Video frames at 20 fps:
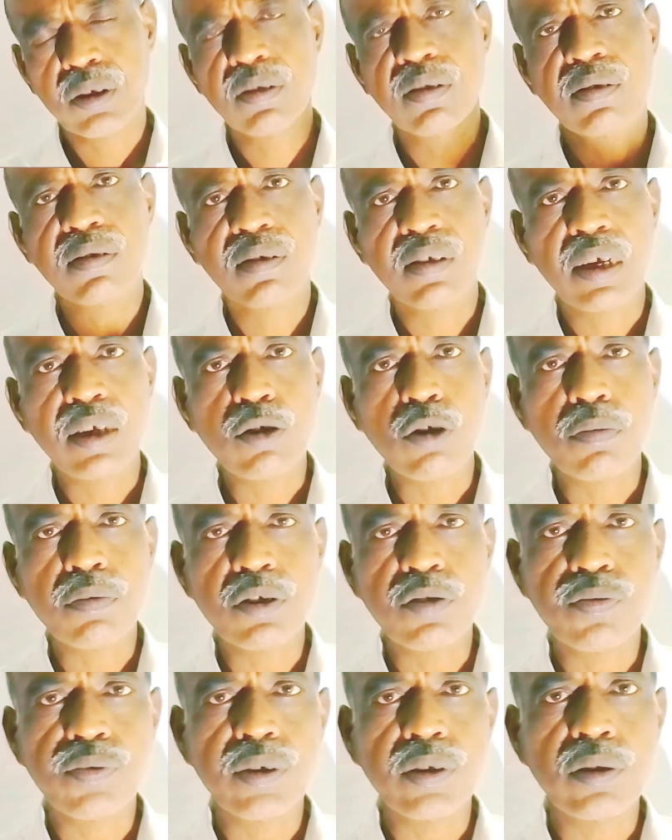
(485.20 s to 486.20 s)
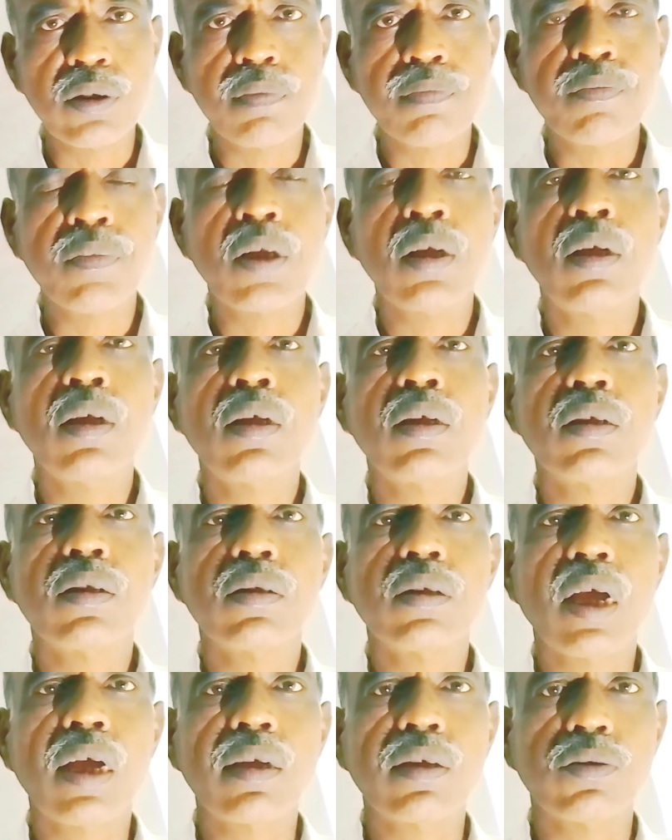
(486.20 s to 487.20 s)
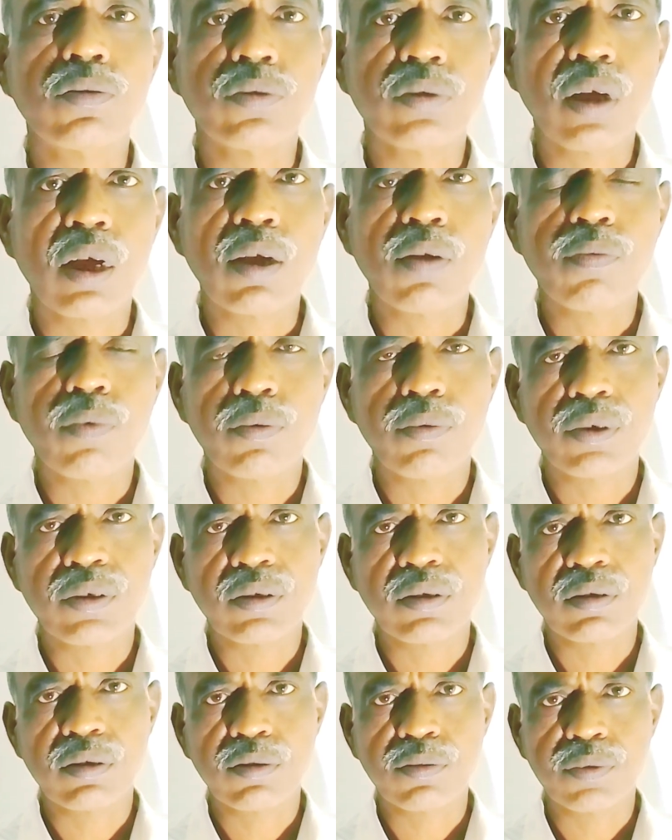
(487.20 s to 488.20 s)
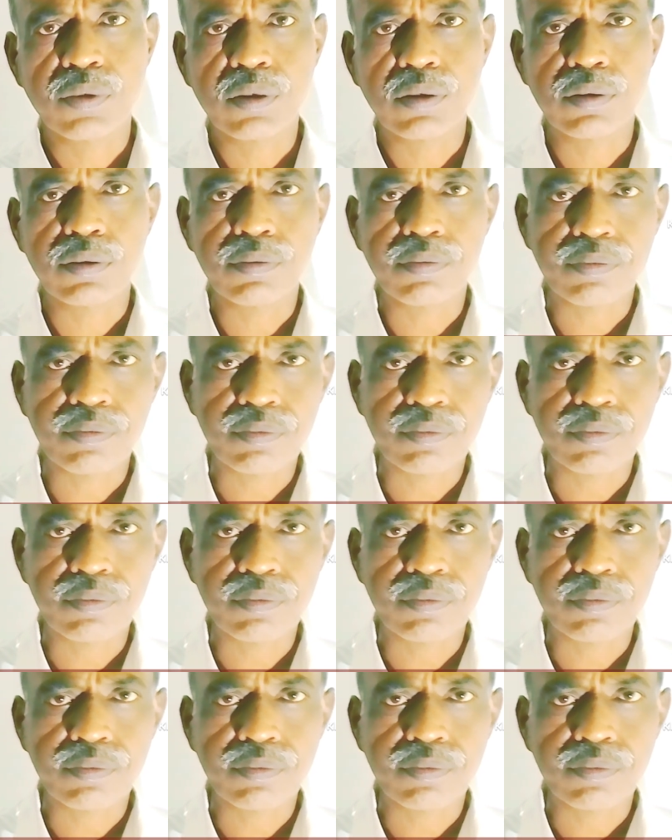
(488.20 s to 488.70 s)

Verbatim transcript: this is the end of this video. Thank you for watching this video.